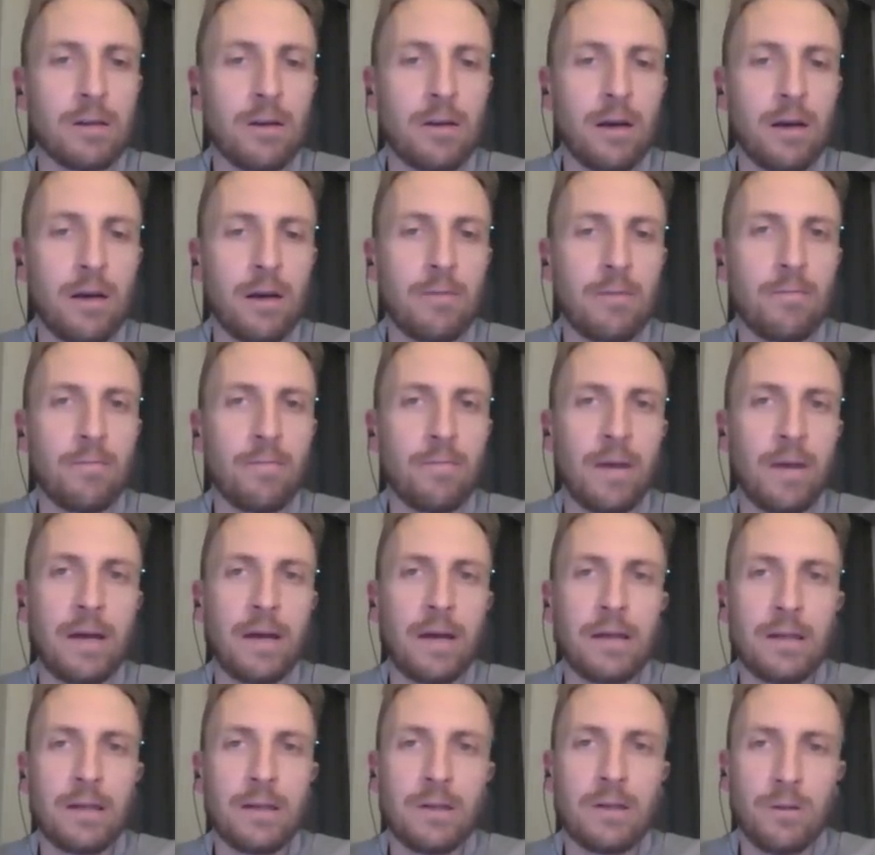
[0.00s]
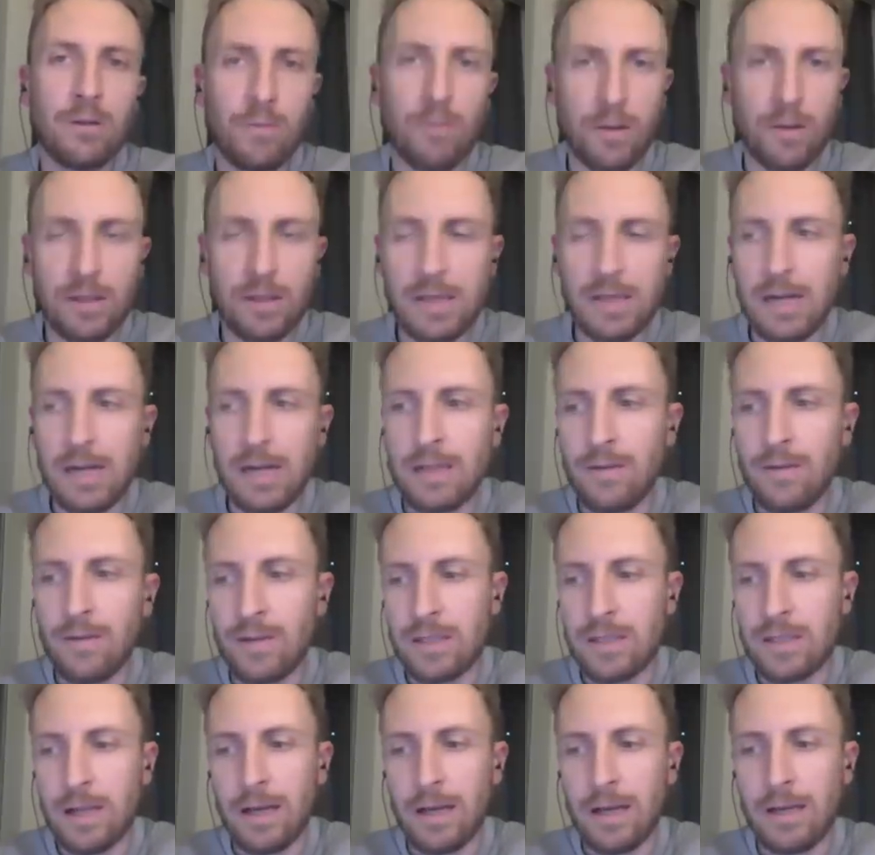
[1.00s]
And I didn't do a real scientific
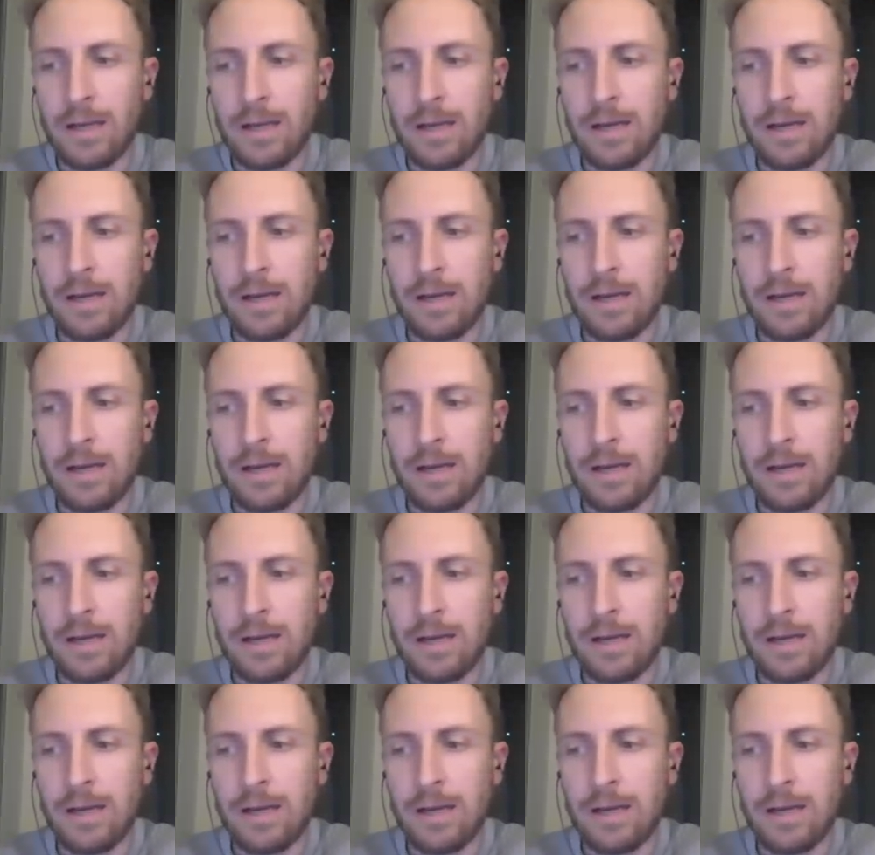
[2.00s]
study because